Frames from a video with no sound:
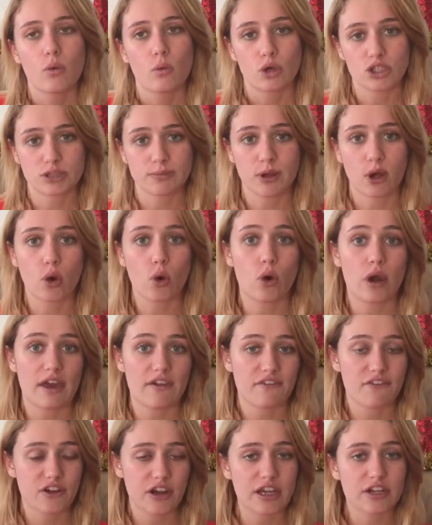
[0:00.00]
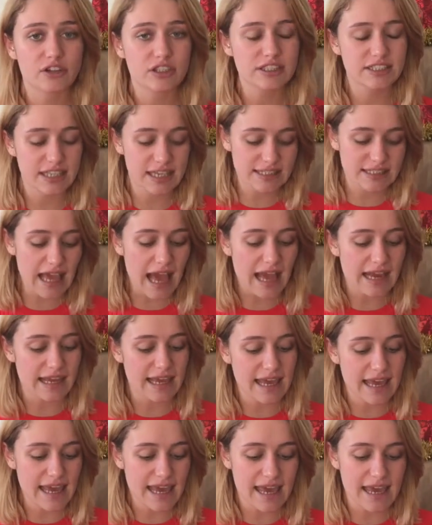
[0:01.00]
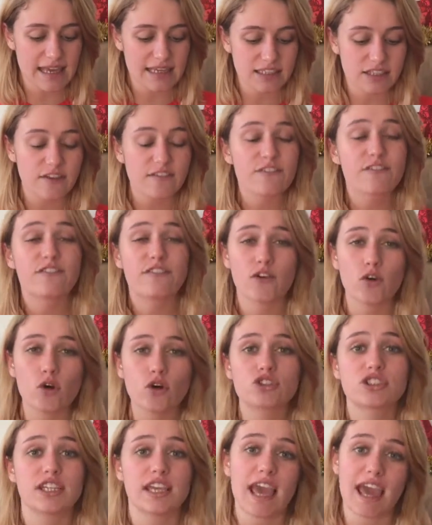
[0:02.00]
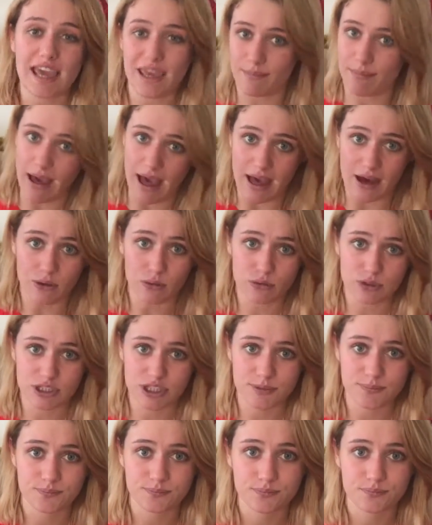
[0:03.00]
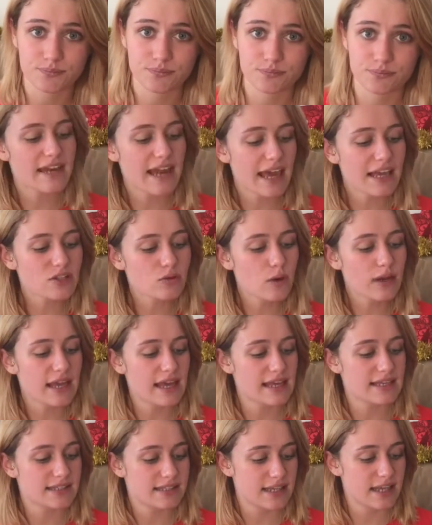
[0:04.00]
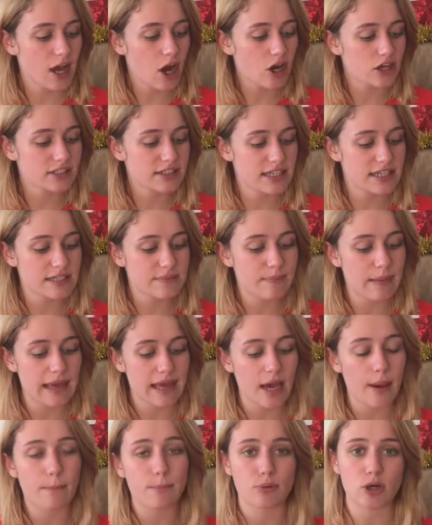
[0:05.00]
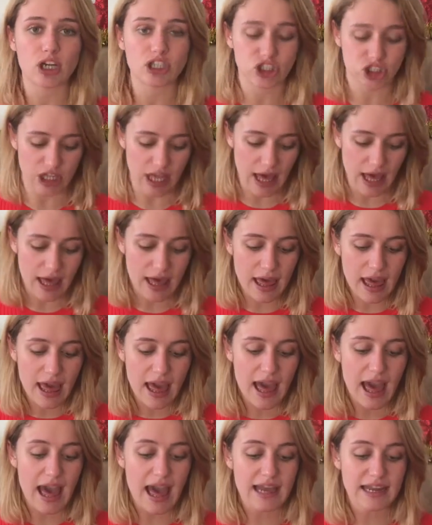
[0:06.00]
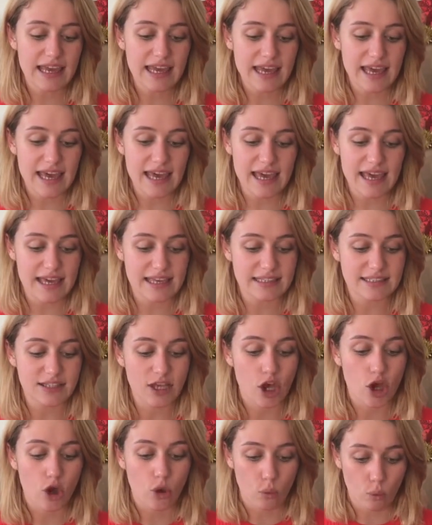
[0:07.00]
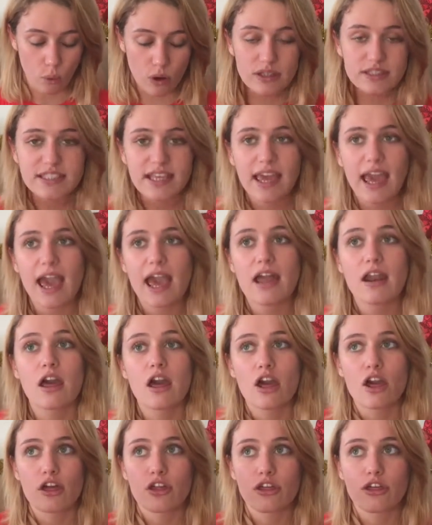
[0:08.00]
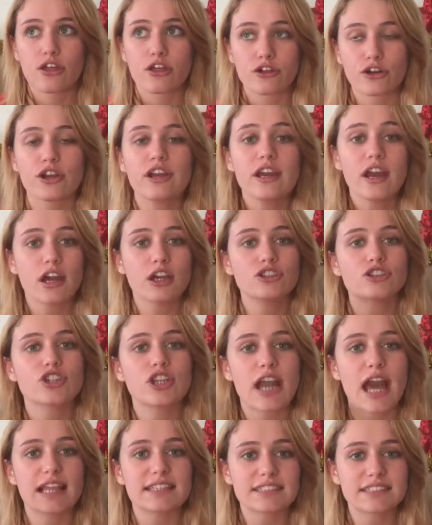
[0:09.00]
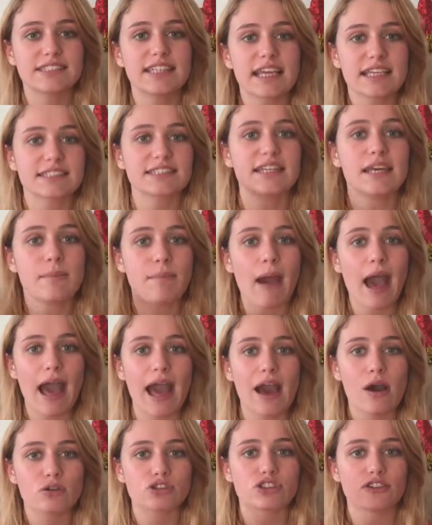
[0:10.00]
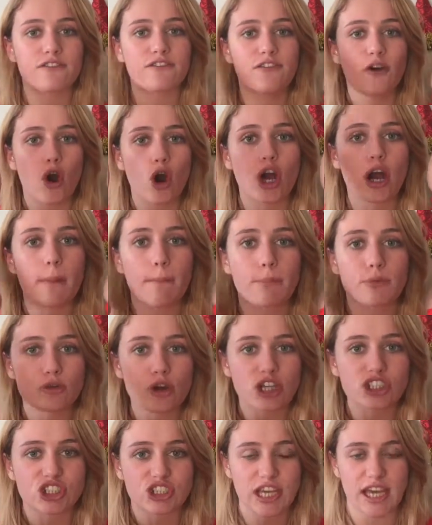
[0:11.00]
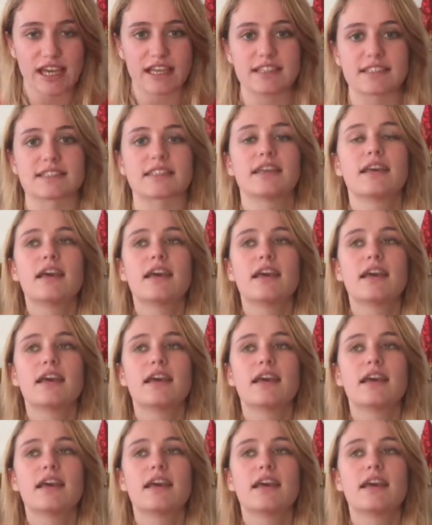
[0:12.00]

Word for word: what do you call it, fragrances, and it is 48 pounds. The next one is the Artiste Makeup Brusher, and it is, once again, 360 pounds for brushes.